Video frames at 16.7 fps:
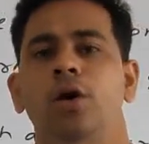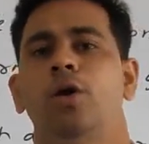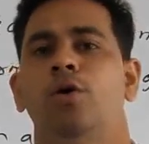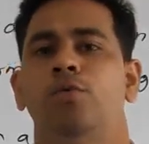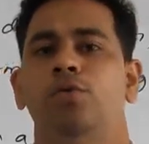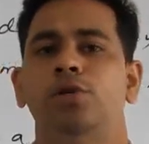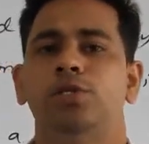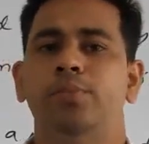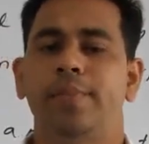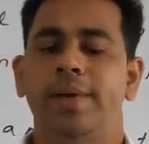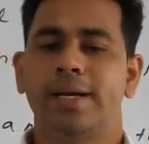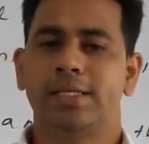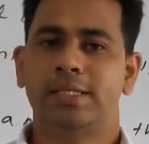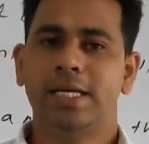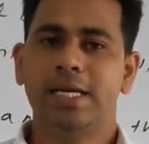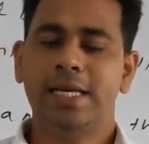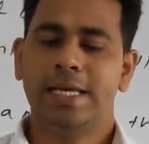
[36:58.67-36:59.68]
which makes
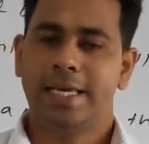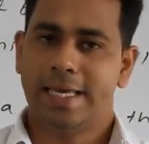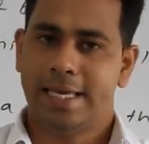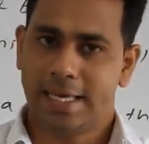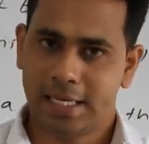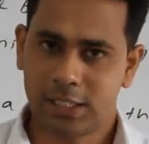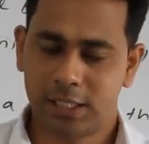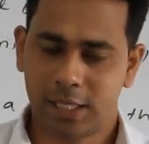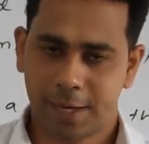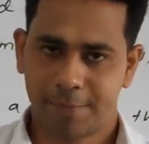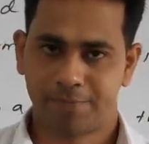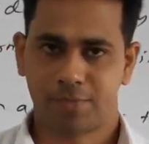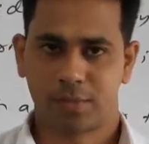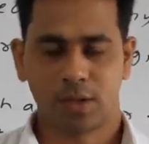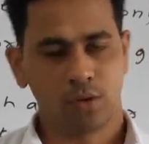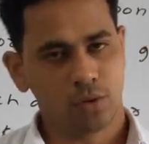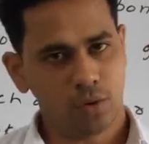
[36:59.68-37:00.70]
it easy.
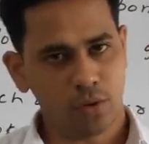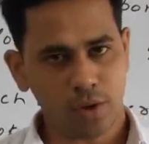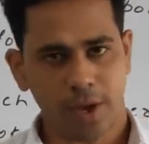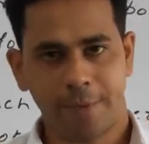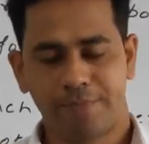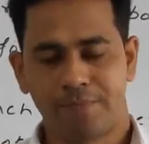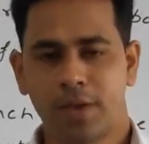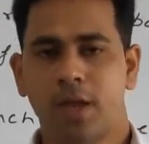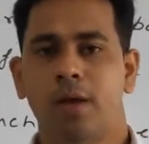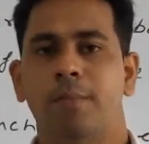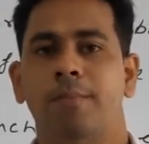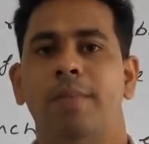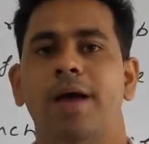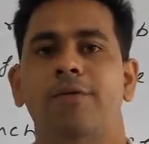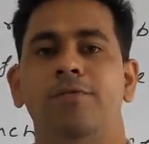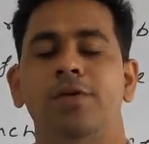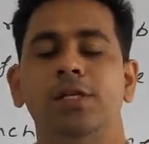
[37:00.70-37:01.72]
Okay,
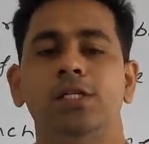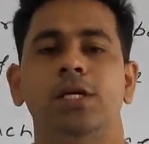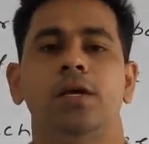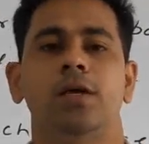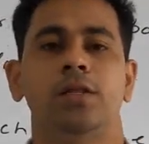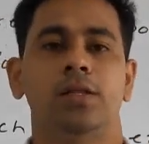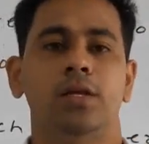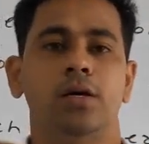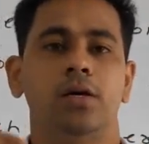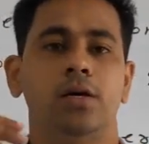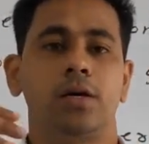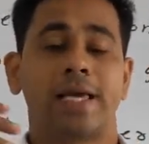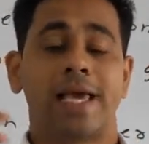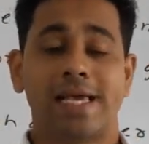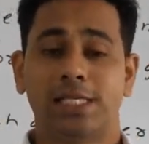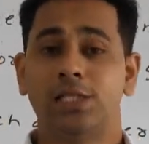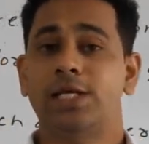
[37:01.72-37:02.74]
by which the
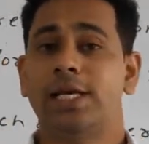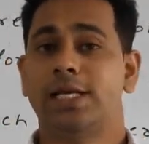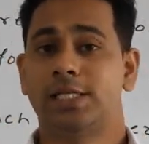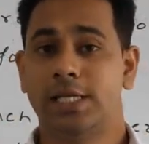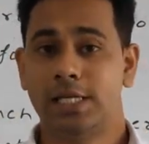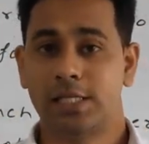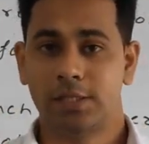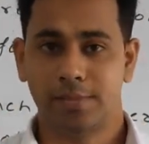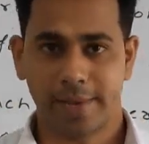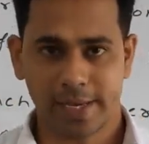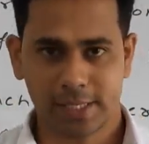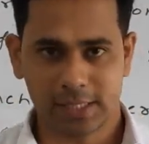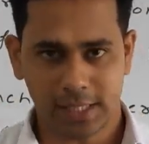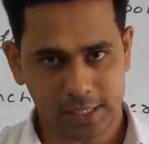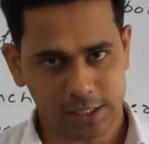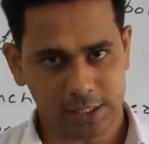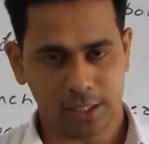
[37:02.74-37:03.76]
gaseous exchange makes
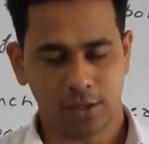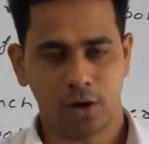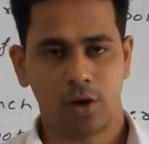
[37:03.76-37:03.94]
easy, or